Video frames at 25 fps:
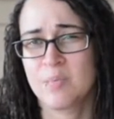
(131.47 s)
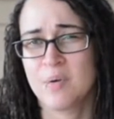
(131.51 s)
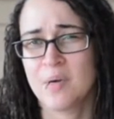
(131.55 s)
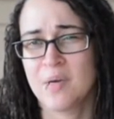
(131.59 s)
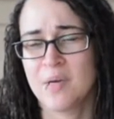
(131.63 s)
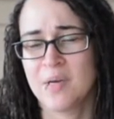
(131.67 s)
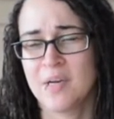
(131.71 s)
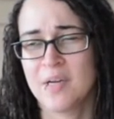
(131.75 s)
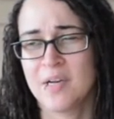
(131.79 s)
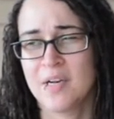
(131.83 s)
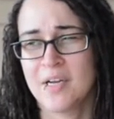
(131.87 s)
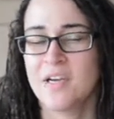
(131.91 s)

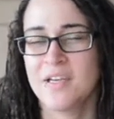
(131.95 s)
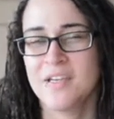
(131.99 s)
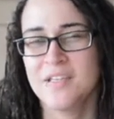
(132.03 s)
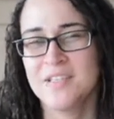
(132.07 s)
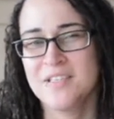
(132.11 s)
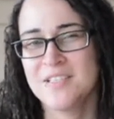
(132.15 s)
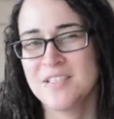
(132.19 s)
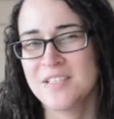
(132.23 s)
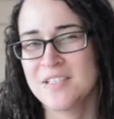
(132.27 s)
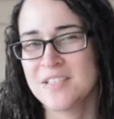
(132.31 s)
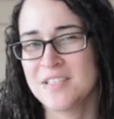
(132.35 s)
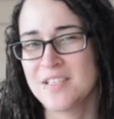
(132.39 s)
but an
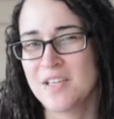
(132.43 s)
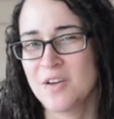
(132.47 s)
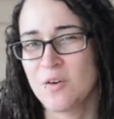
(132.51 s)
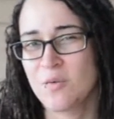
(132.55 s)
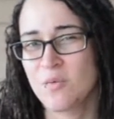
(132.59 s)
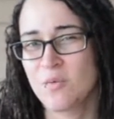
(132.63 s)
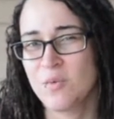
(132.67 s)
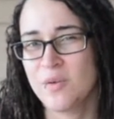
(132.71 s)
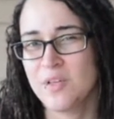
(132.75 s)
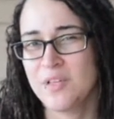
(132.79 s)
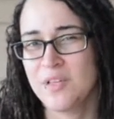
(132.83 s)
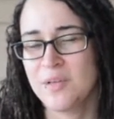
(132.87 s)
instance that
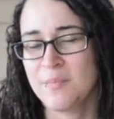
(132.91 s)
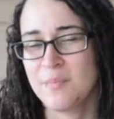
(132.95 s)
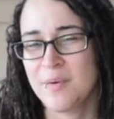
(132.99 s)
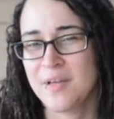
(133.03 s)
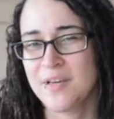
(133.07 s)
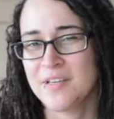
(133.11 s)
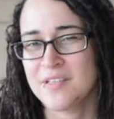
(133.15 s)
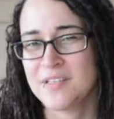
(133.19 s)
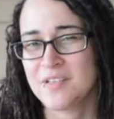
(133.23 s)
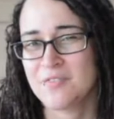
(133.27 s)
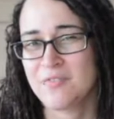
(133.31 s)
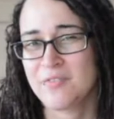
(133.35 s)
it really
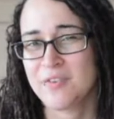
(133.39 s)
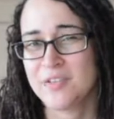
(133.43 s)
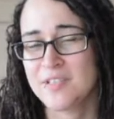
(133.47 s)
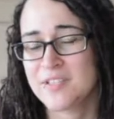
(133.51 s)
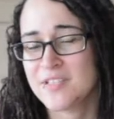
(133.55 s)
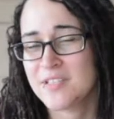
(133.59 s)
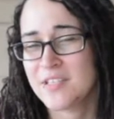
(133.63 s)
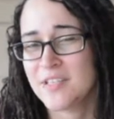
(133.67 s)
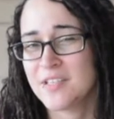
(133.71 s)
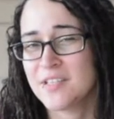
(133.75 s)
made a difference,